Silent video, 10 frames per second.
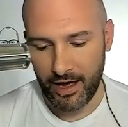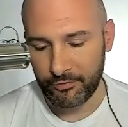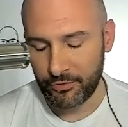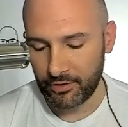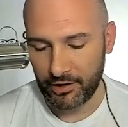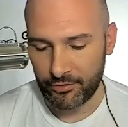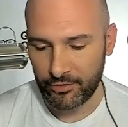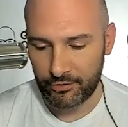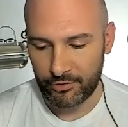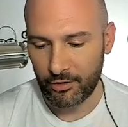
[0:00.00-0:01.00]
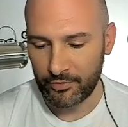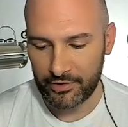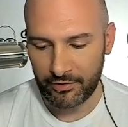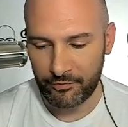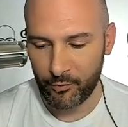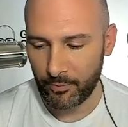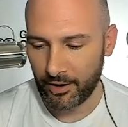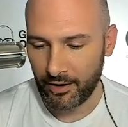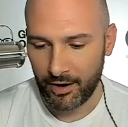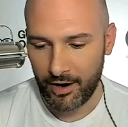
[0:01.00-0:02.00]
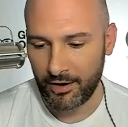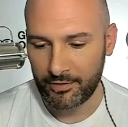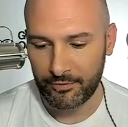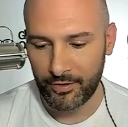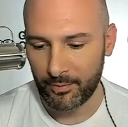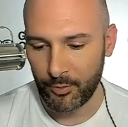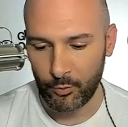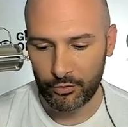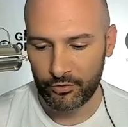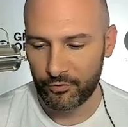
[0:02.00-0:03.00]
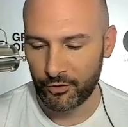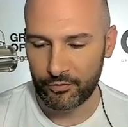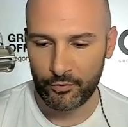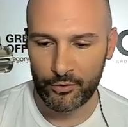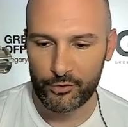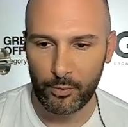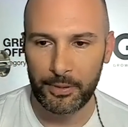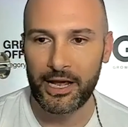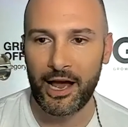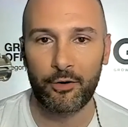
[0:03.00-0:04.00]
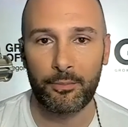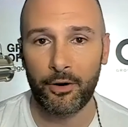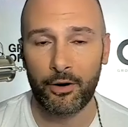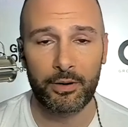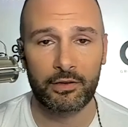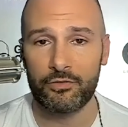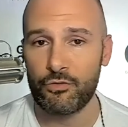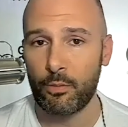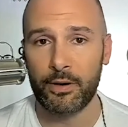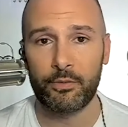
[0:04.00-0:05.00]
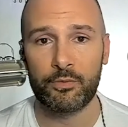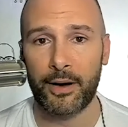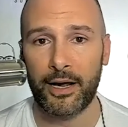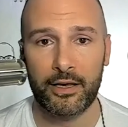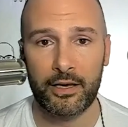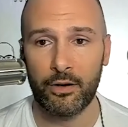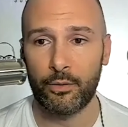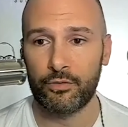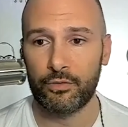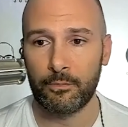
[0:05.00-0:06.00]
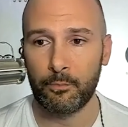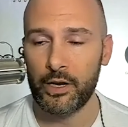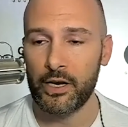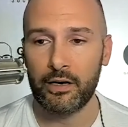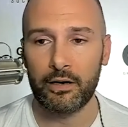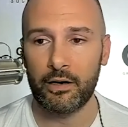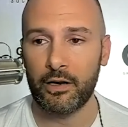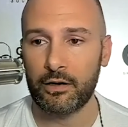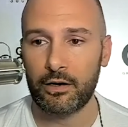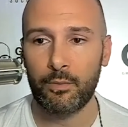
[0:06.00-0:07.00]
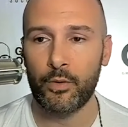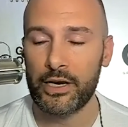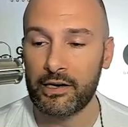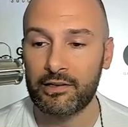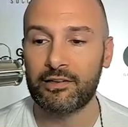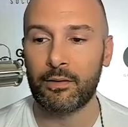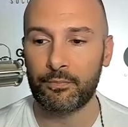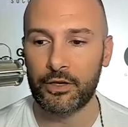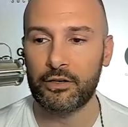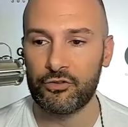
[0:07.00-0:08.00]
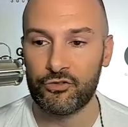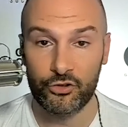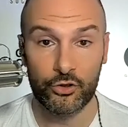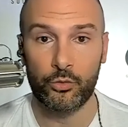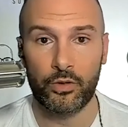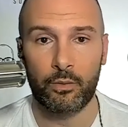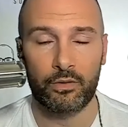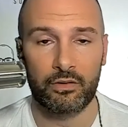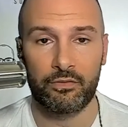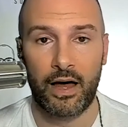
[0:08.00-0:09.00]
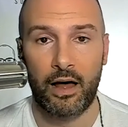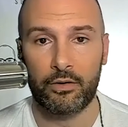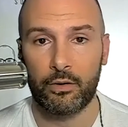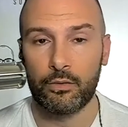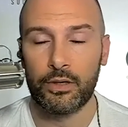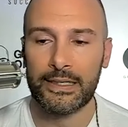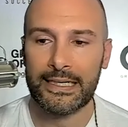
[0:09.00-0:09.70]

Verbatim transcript: have to the last two years. COVID did it for me. I developed the world's first virtual piano bar because nobody was buying keynotes. We needed an income. We needed something to do that was of value.